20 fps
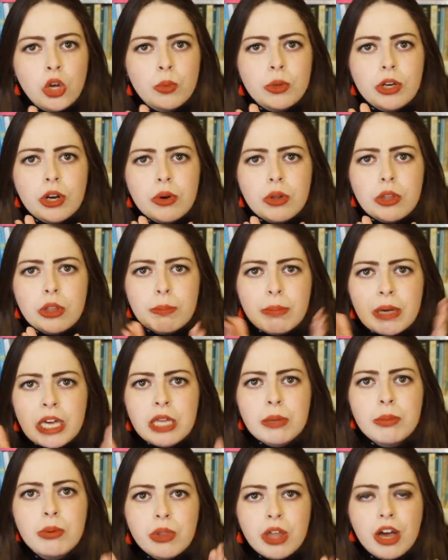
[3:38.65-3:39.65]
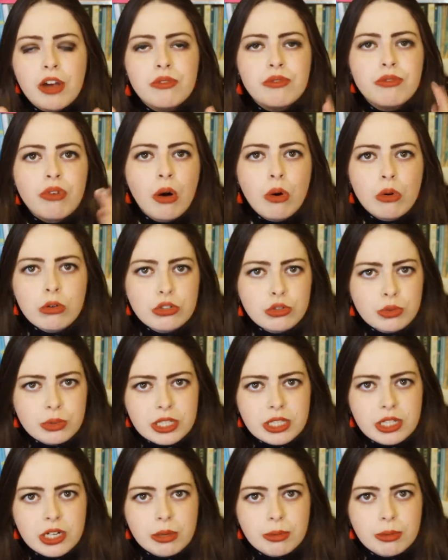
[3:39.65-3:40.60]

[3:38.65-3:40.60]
We don't know the people that are involved within